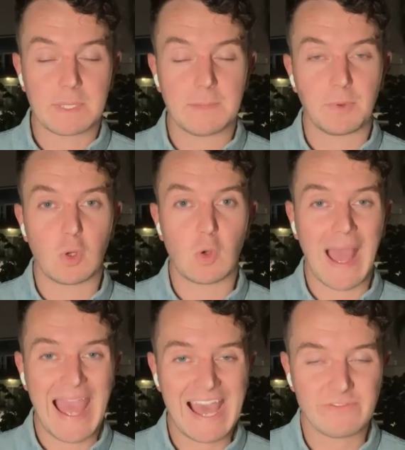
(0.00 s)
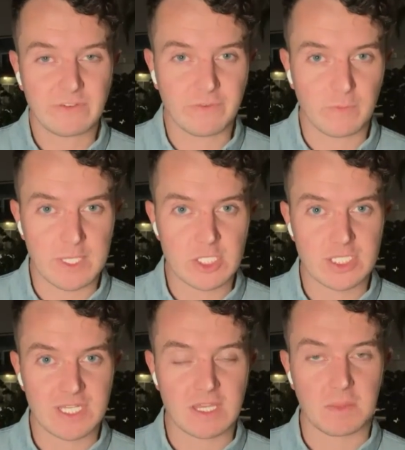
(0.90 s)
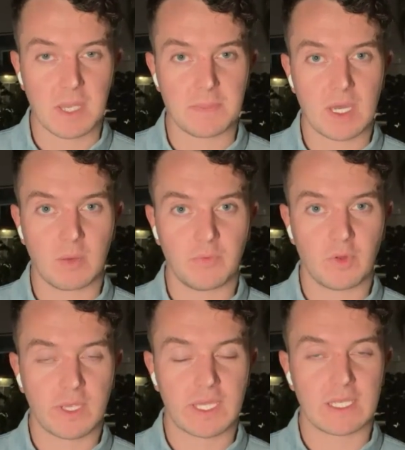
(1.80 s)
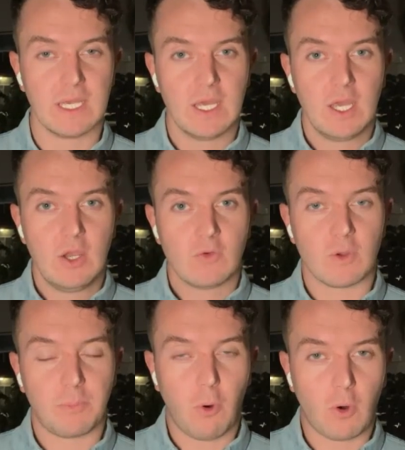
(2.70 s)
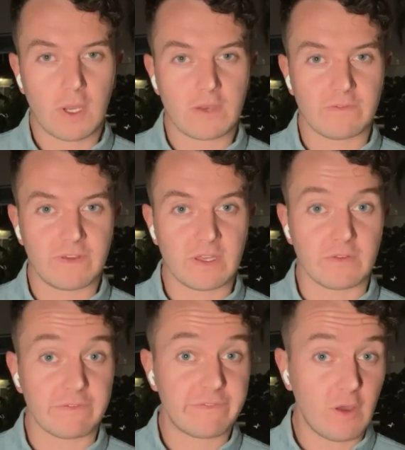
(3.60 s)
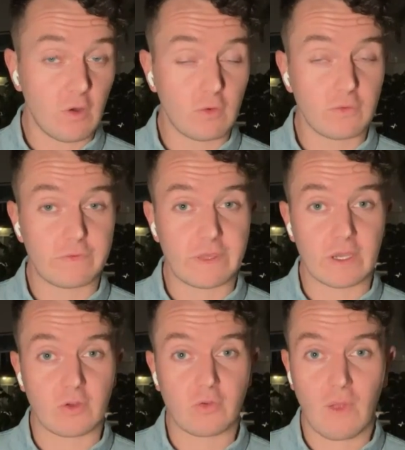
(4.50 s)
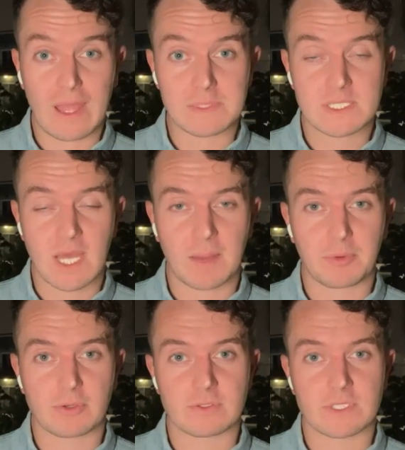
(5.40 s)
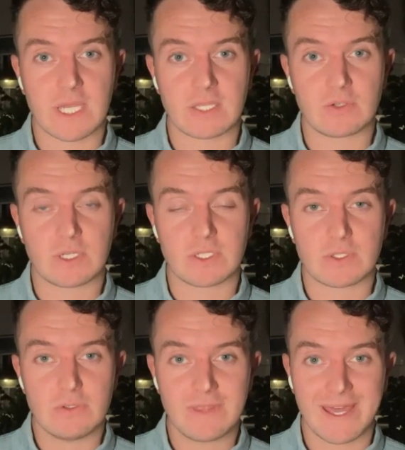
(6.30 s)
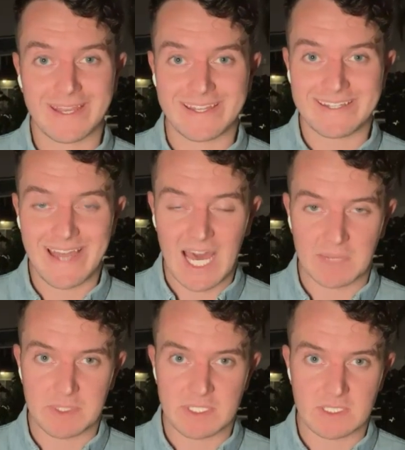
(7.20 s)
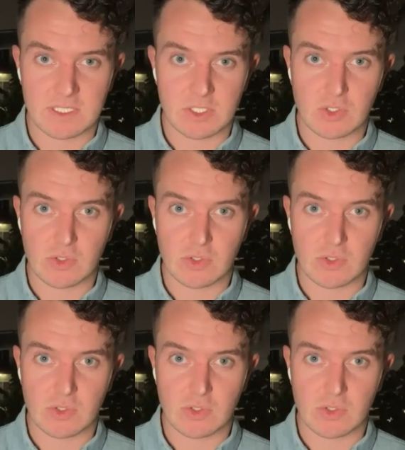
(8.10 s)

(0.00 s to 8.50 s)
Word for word: People who have information they think might be helpful can report it via the phone, via Crime Stoppers, and you can do that anonymously,